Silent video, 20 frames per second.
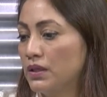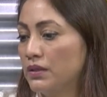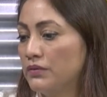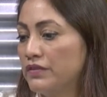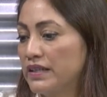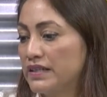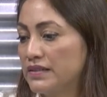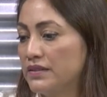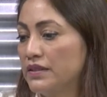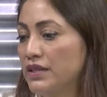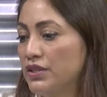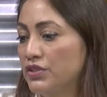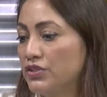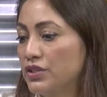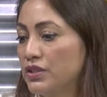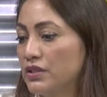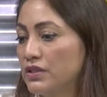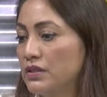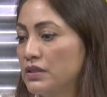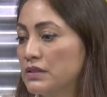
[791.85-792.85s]

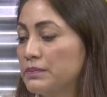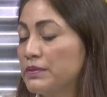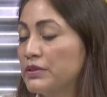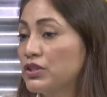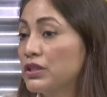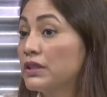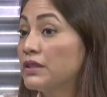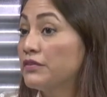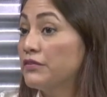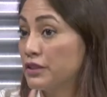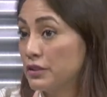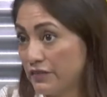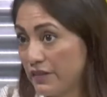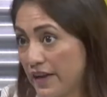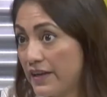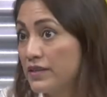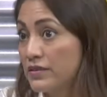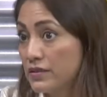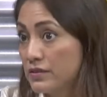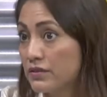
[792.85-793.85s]
vaccination, especially the
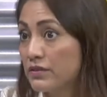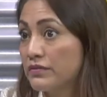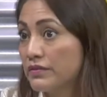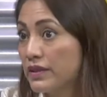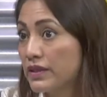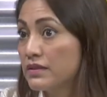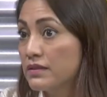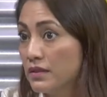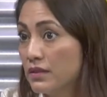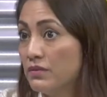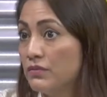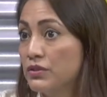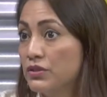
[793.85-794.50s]
Pfizer vaccine,